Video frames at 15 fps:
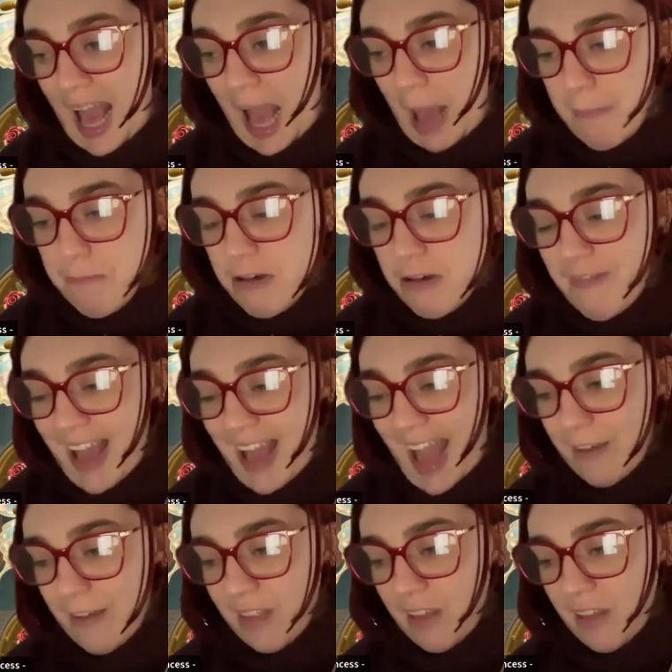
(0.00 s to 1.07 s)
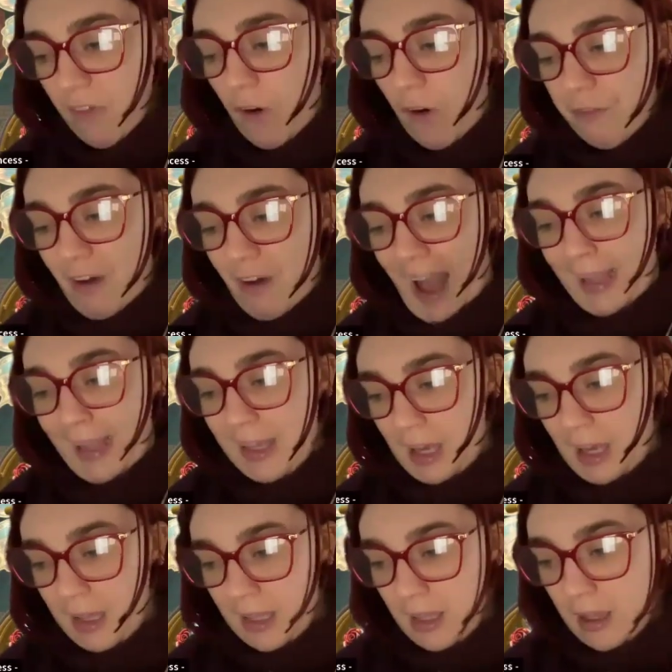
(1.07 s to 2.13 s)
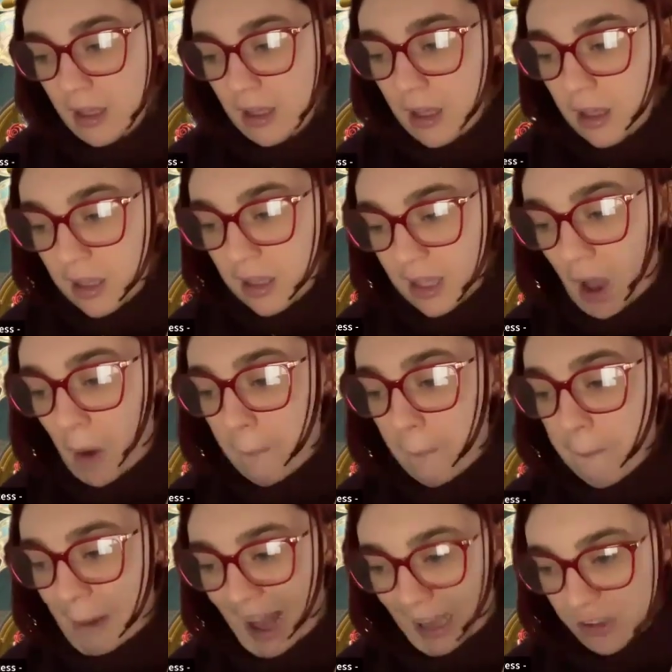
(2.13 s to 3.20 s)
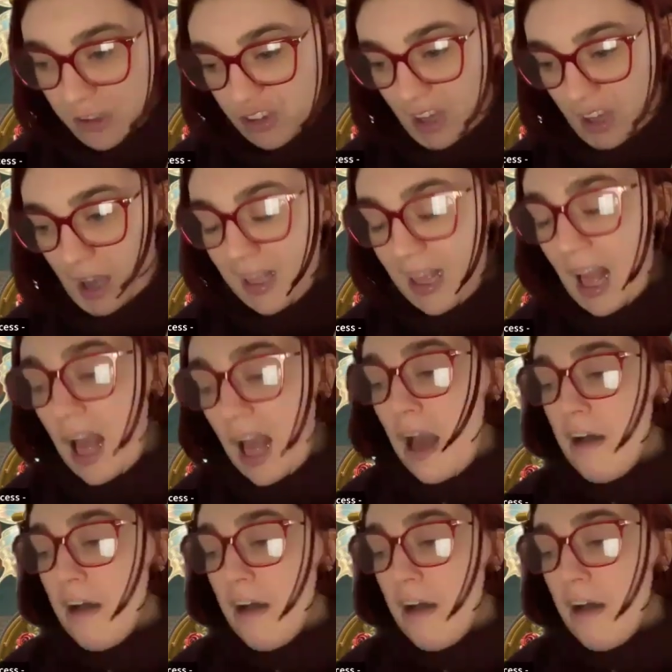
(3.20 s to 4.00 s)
Henry VIII's love letters, tone passionate.